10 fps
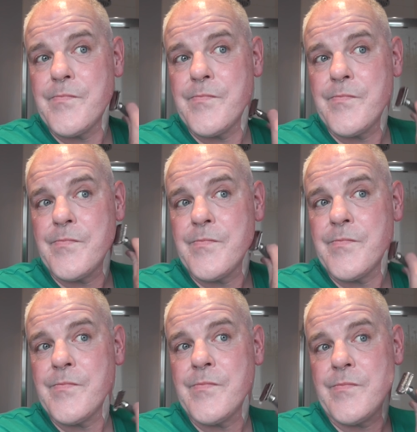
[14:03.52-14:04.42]

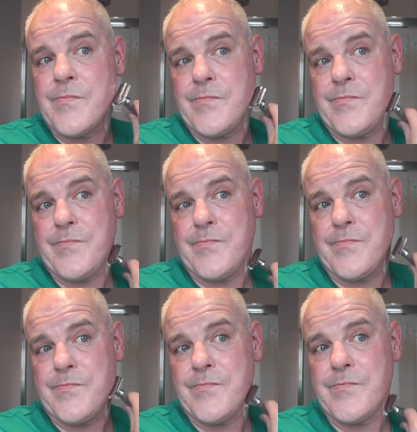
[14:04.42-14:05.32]

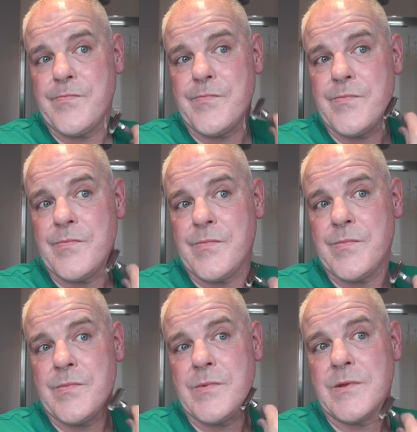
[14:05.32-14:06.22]

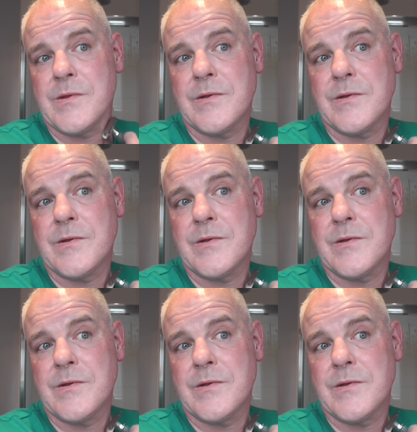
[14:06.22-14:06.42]
Nobody speaks.